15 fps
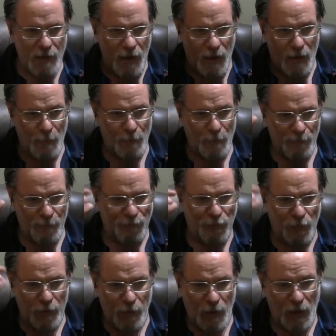Um,
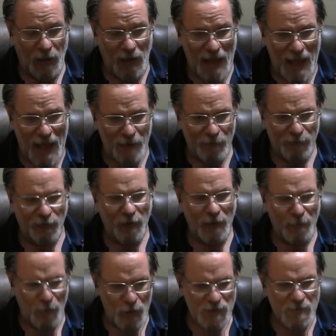for a lot, for
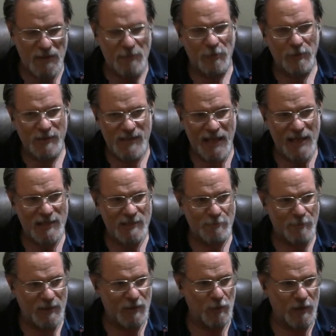most people, it takes
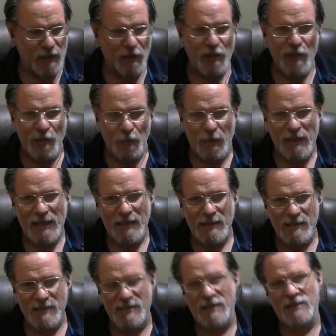between three
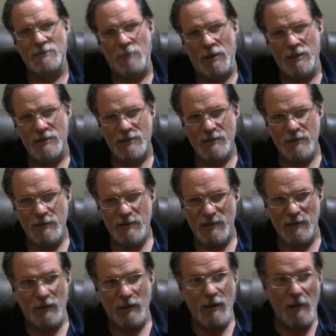and six months to
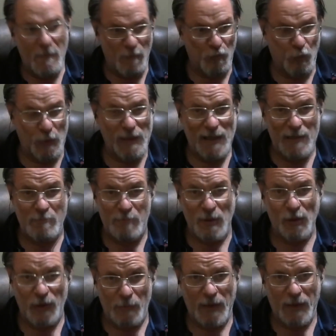mm-hmm. really
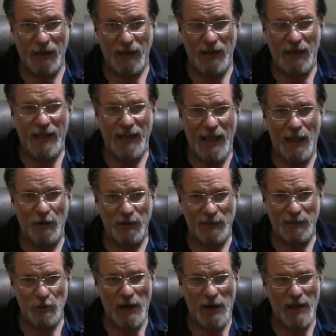build up a, an account and
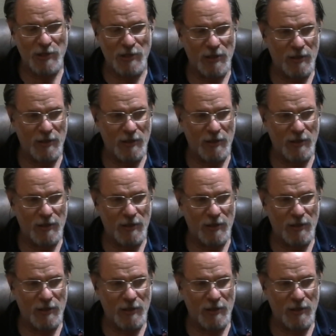get traction.